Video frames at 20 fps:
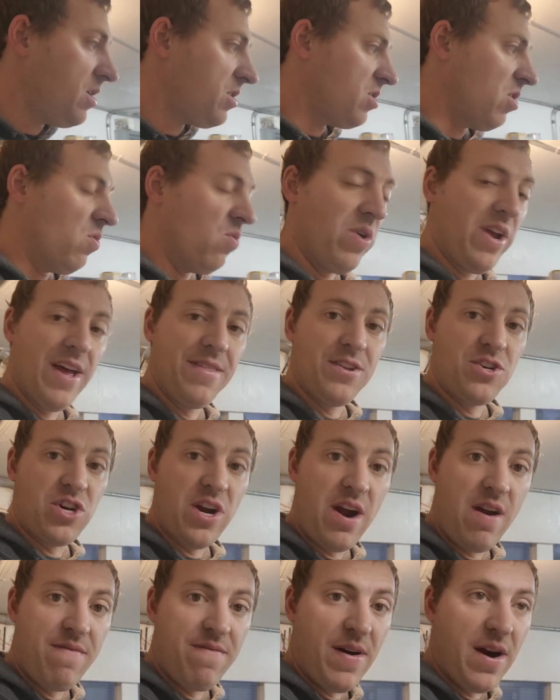So we got the
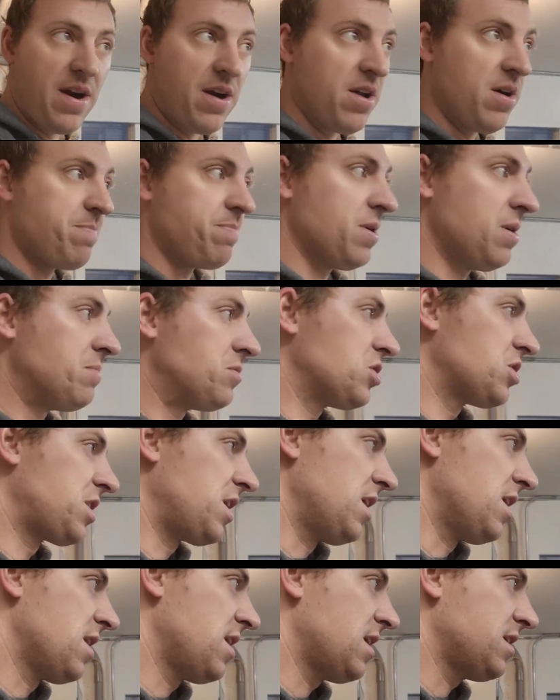dryer fired up. I'm
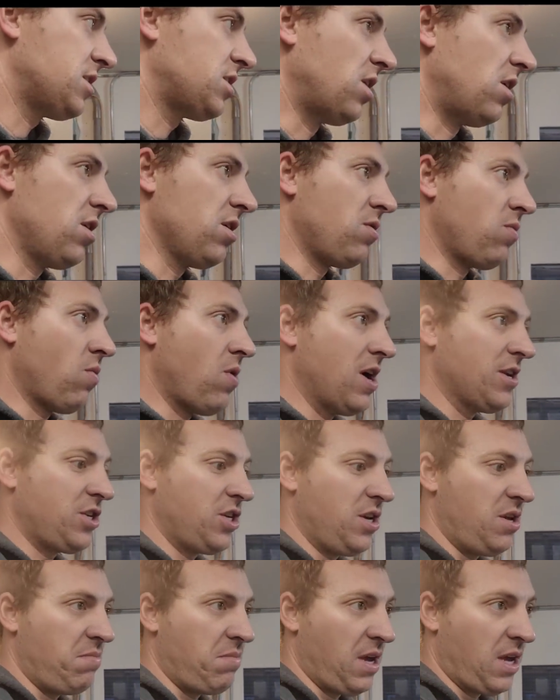just getting that started and
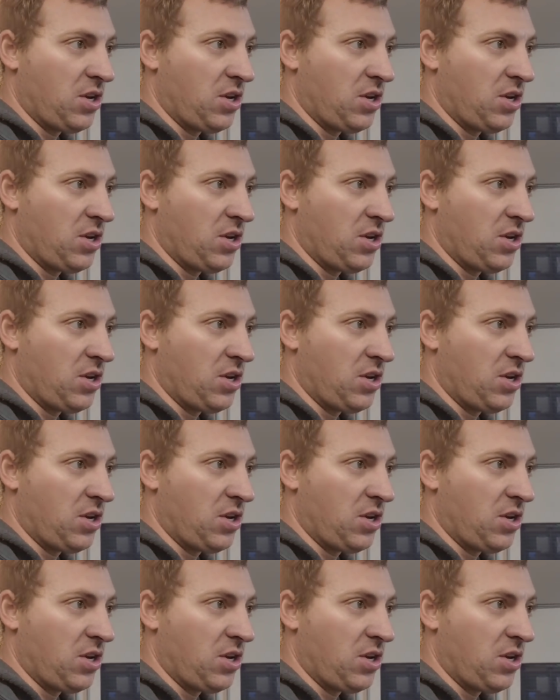watching it,